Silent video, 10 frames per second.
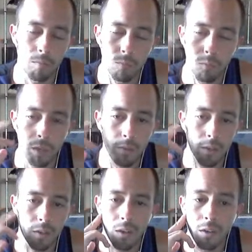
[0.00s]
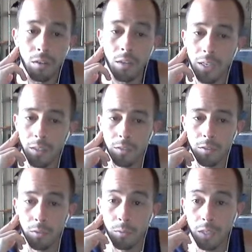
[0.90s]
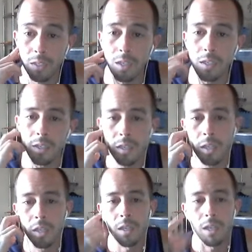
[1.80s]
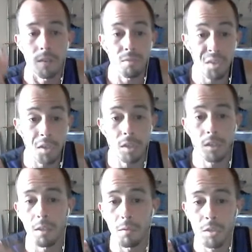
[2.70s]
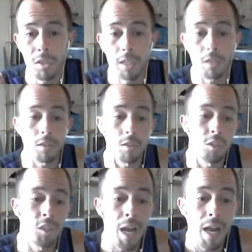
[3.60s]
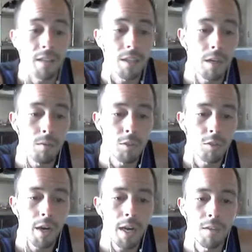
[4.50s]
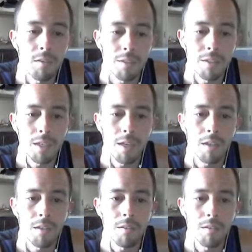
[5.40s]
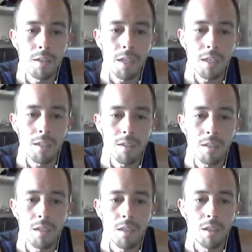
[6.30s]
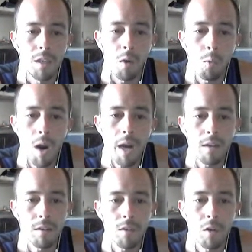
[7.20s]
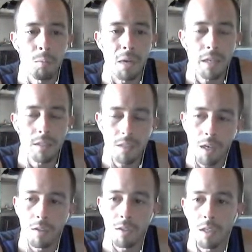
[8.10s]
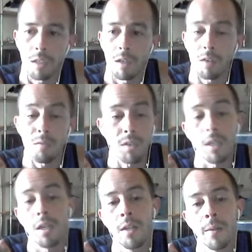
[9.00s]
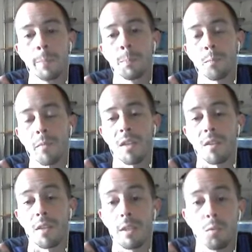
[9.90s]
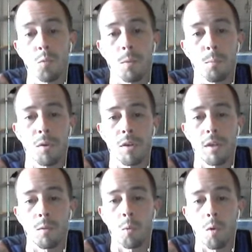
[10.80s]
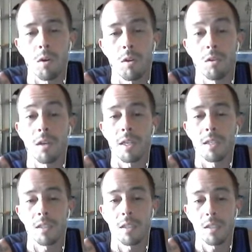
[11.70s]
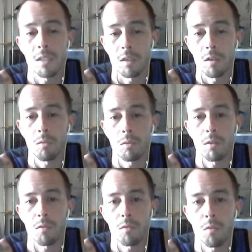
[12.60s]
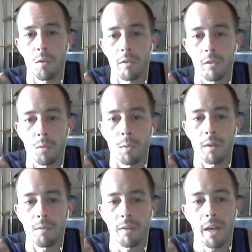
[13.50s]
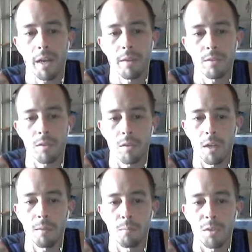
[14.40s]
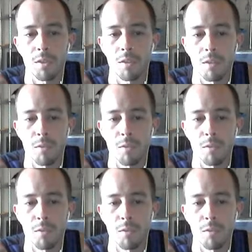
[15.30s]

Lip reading: right around $100. So when I saw these, I figured it was a good shot that I would try. You can tell that it's a wider toe box, kind of looks like duck feet. These were pretty worn and still went for $25, so I am pretty sure